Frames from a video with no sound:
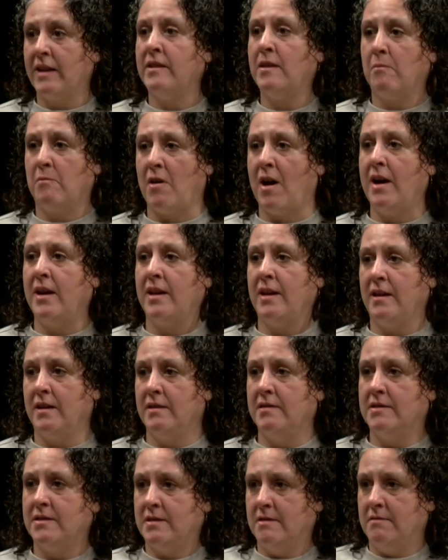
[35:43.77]
them
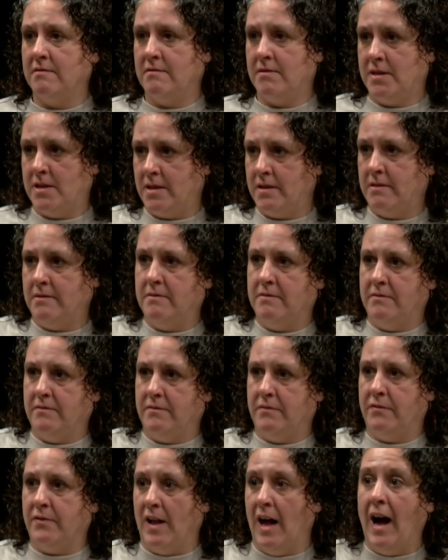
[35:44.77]
ready to
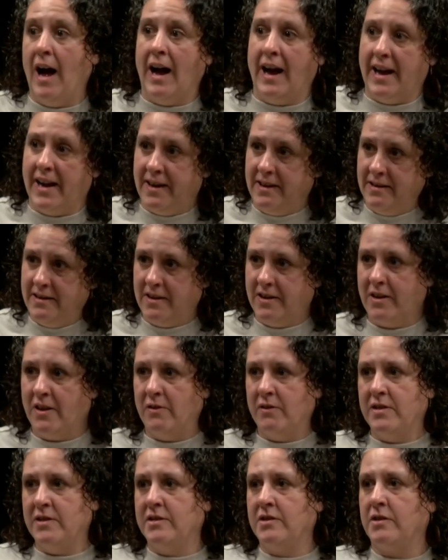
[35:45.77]
fly,
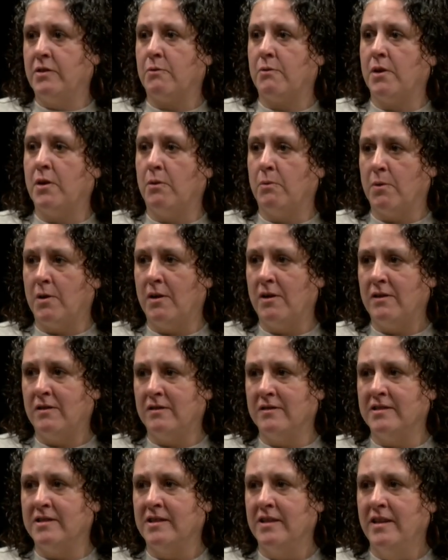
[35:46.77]
into the real
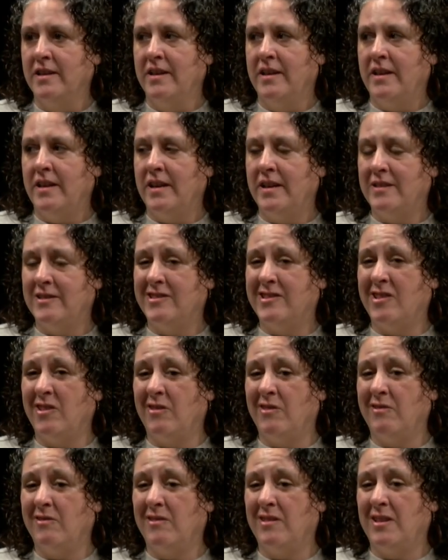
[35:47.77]
world. And
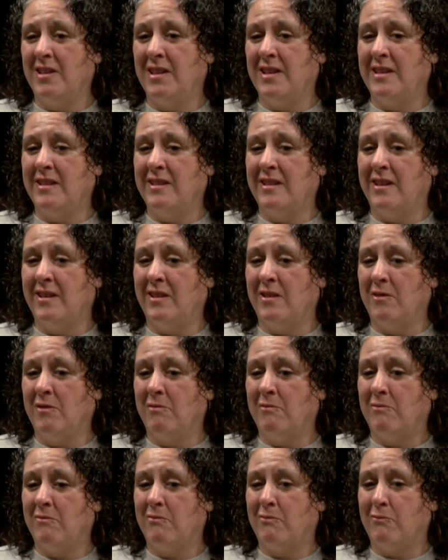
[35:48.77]
so,
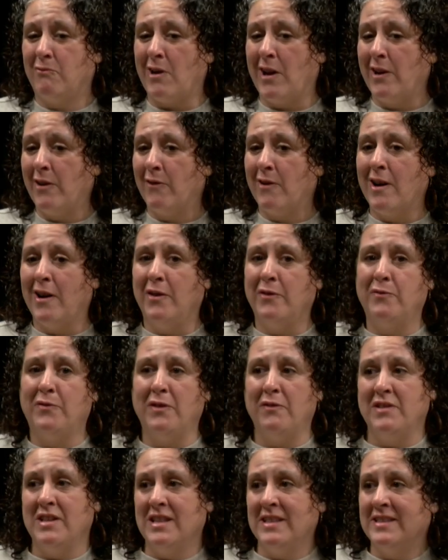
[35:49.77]
right around
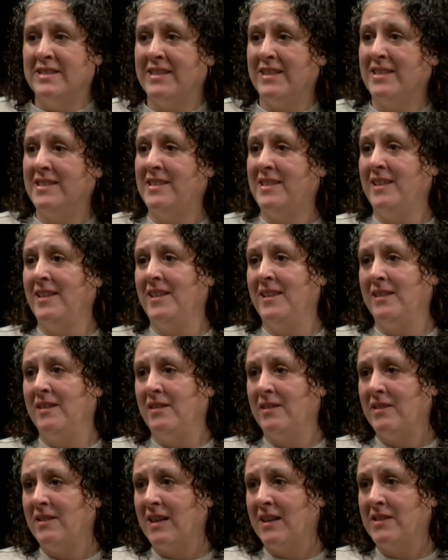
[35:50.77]
15, 16,
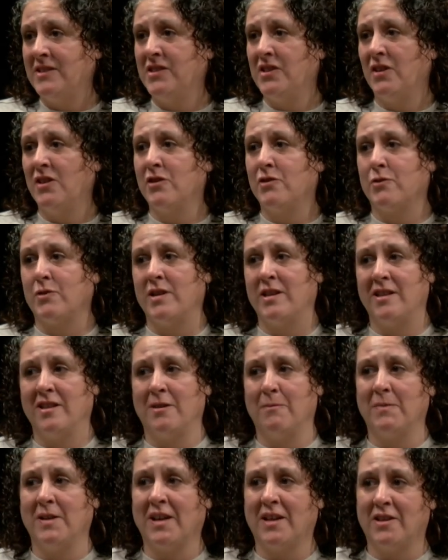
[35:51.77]
you got to start treating
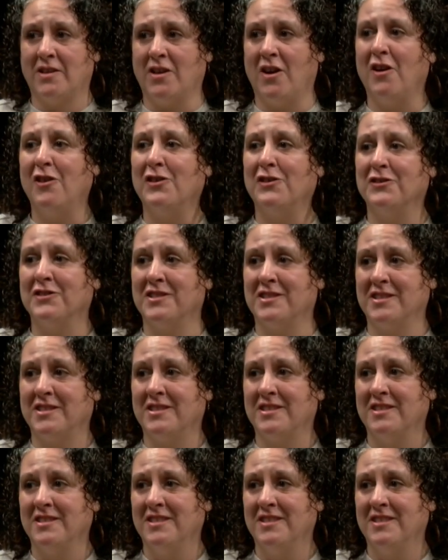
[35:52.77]
them like adults